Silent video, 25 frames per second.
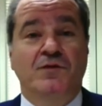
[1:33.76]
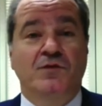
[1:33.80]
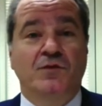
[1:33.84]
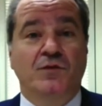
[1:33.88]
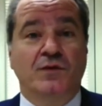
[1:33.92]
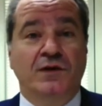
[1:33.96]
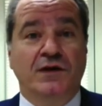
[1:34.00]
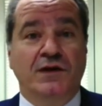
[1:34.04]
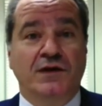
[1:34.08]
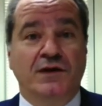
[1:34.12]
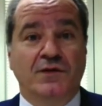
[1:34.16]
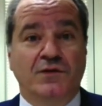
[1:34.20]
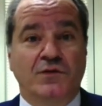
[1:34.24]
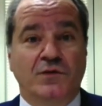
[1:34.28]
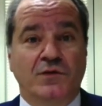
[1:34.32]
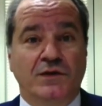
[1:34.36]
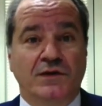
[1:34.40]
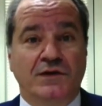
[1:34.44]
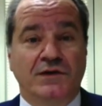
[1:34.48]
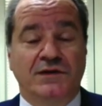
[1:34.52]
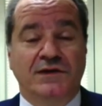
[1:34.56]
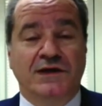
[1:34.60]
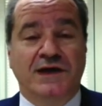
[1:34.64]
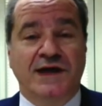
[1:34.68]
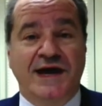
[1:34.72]
We
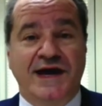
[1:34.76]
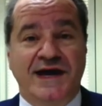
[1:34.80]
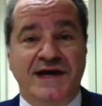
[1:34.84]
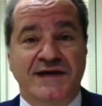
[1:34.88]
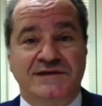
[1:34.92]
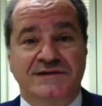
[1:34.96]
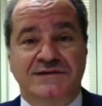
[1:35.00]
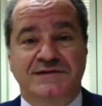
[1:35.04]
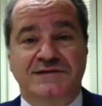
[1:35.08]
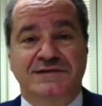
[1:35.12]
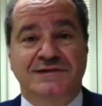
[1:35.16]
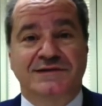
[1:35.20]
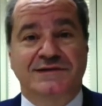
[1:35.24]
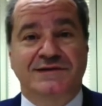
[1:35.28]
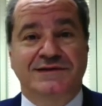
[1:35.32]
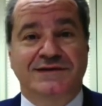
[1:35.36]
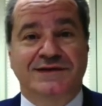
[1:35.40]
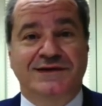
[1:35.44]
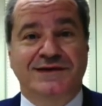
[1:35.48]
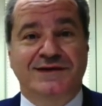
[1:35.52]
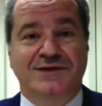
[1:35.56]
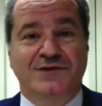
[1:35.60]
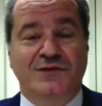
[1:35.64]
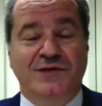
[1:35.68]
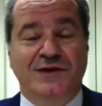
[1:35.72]
will ask
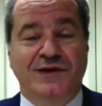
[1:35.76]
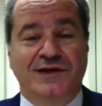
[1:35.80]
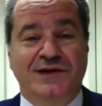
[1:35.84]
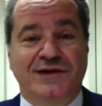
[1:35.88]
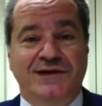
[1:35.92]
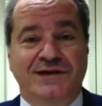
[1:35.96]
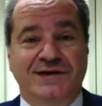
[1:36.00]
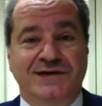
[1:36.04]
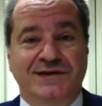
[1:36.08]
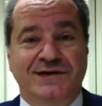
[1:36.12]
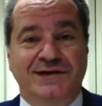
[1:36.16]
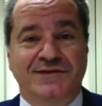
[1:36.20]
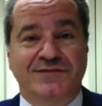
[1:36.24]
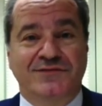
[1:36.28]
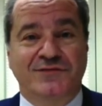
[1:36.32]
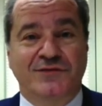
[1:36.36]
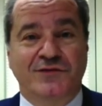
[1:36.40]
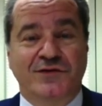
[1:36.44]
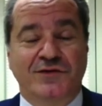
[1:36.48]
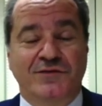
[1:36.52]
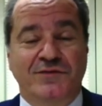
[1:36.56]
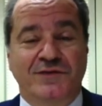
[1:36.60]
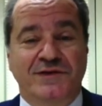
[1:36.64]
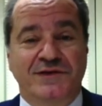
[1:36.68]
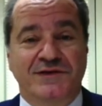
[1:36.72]
the Greek
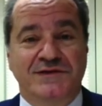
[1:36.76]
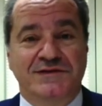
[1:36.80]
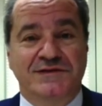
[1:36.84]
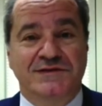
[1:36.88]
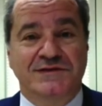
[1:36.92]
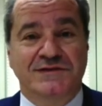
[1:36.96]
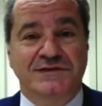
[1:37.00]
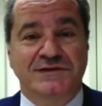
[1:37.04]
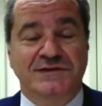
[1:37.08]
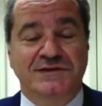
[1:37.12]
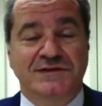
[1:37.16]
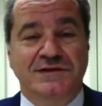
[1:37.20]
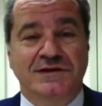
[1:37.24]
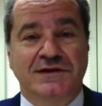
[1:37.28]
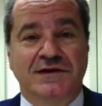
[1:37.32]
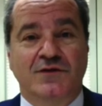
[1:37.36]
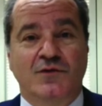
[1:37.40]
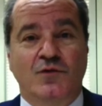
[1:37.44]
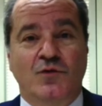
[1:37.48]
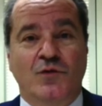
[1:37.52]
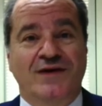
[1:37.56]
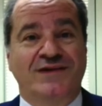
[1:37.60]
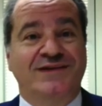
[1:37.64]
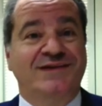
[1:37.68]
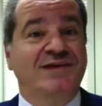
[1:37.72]
Foreign Minister
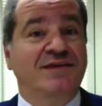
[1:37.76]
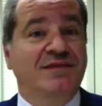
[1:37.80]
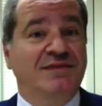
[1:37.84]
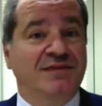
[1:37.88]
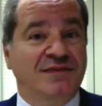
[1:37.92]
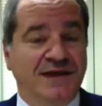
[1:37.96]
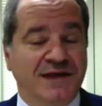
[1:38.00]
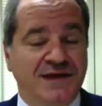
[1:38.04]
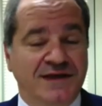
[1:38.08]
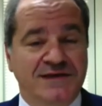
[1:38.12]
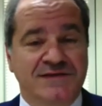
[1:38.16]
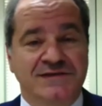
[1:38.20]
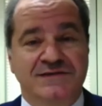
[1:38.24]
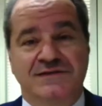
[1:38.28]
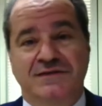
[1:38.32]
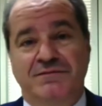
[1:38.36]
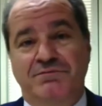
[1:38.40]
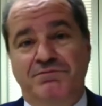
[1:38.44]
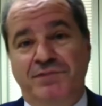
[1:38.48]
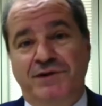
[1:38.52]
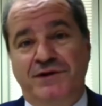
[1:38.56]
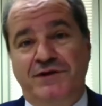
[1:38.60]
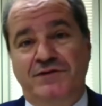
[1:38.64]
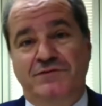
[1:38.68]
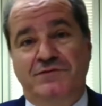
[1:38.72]
what he thinks
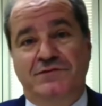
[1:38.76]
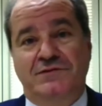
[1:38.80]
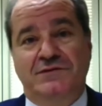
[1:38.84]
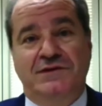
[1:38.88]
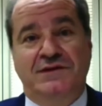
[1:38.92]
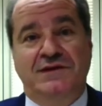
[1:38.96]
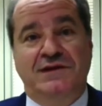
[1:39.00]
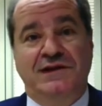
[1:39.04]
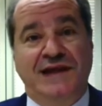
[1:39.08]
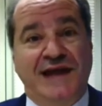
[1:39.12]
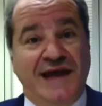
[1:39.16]
about